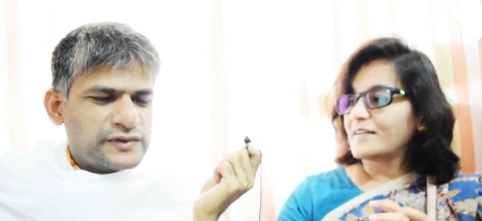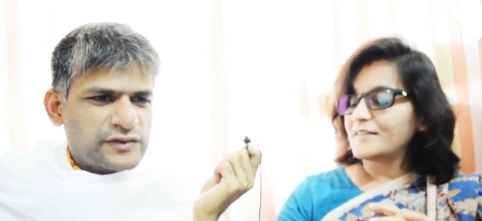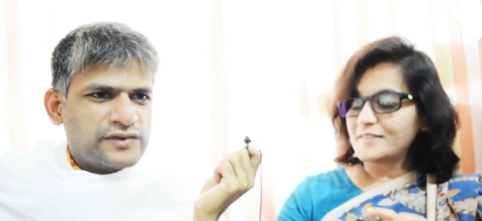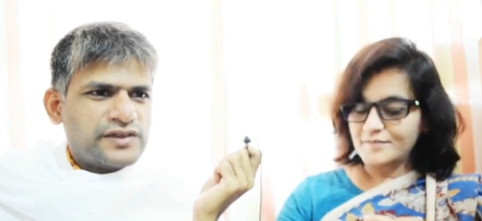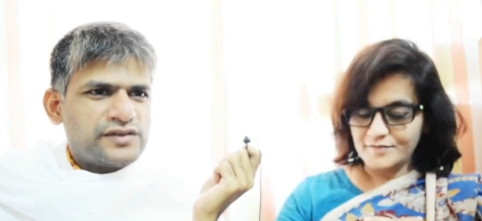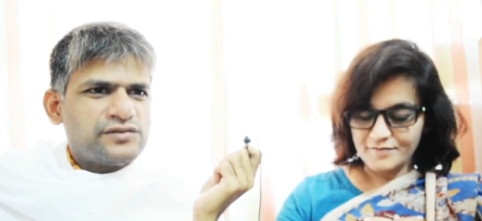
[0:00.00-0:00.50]

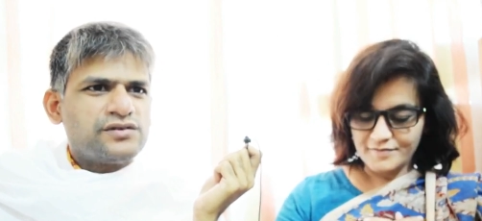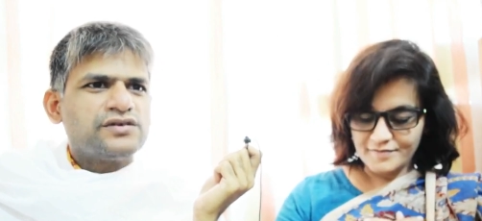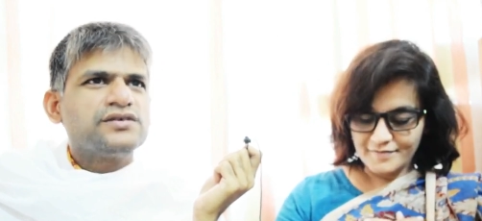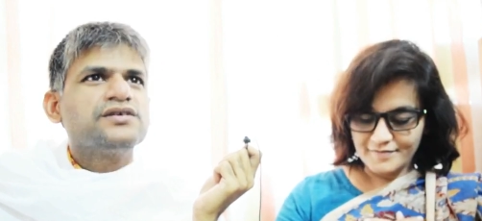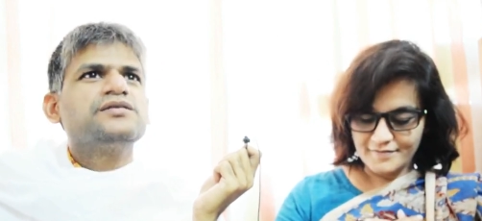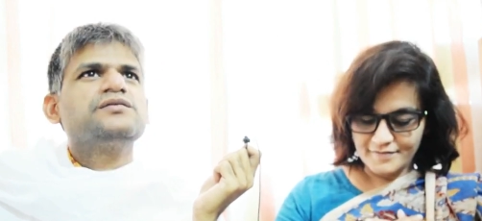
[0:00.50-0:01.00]
Speaker 1: so that's
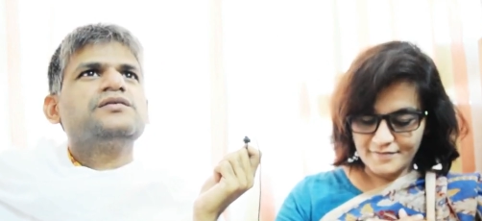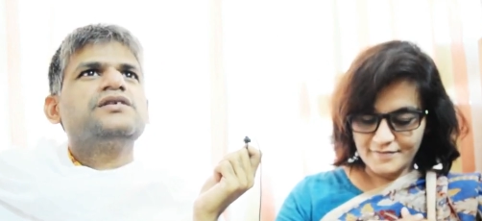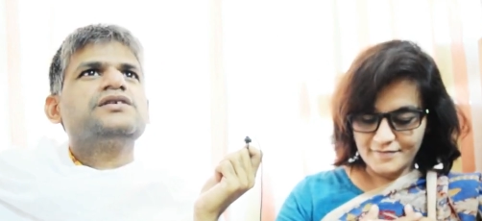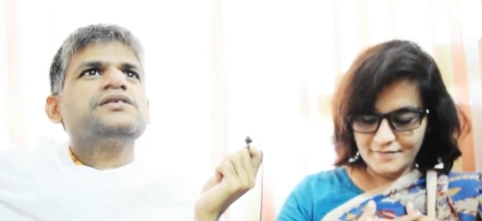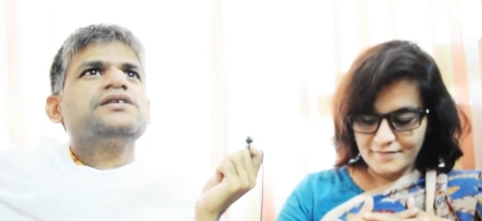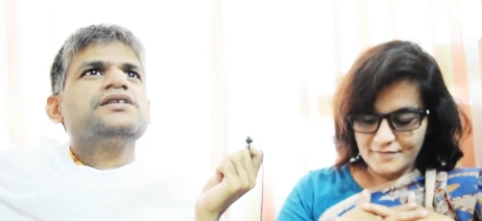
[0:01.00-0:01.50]
what uh,
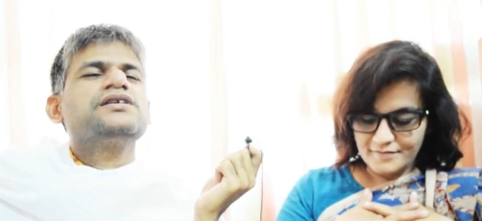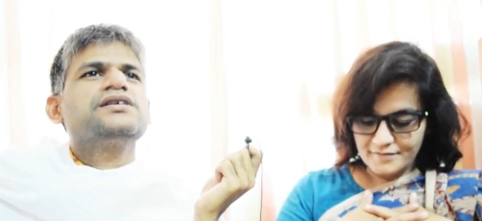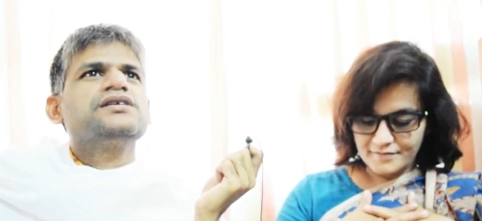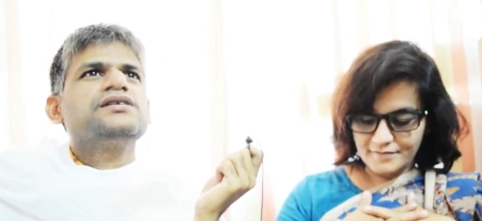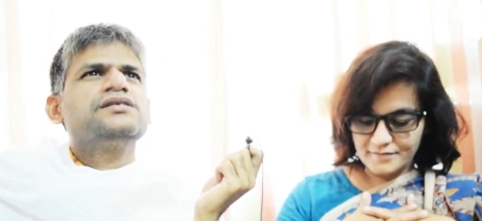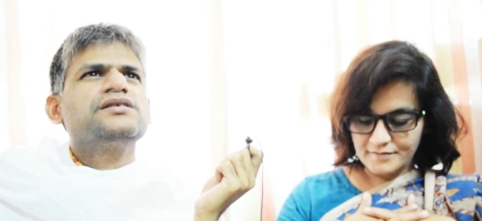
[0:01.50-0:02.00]
what is the
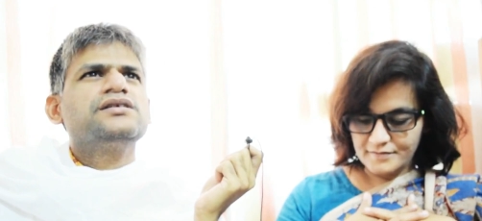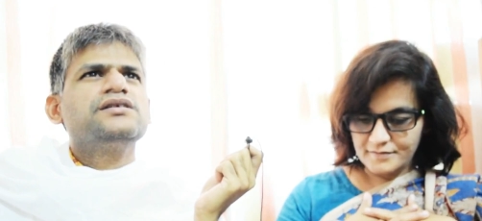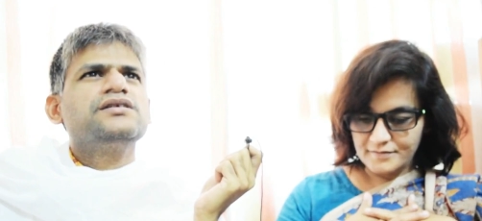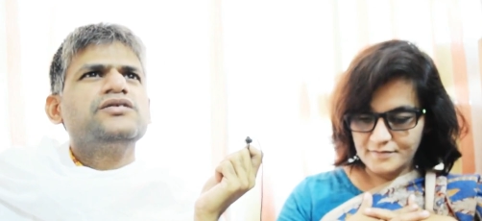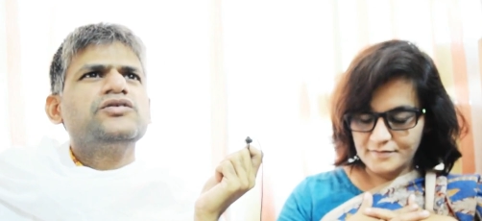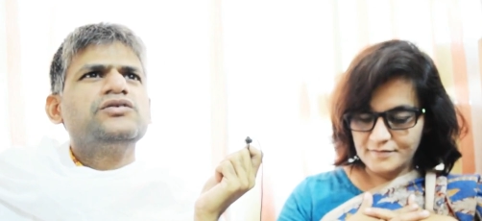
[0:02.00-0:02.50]
thing is uh,